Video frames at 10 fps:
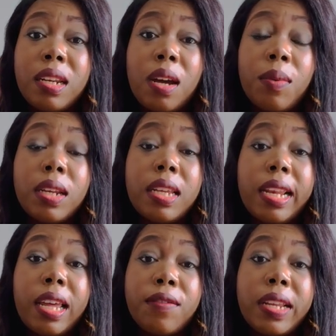Now, when he
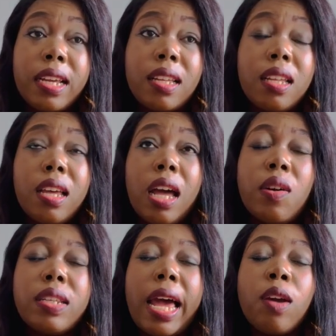left, like,
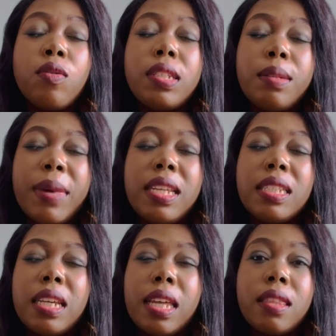I could see my
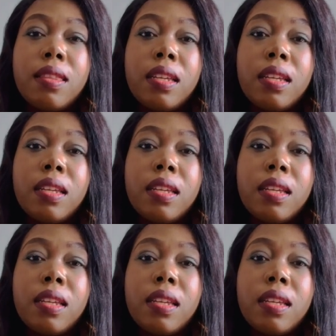death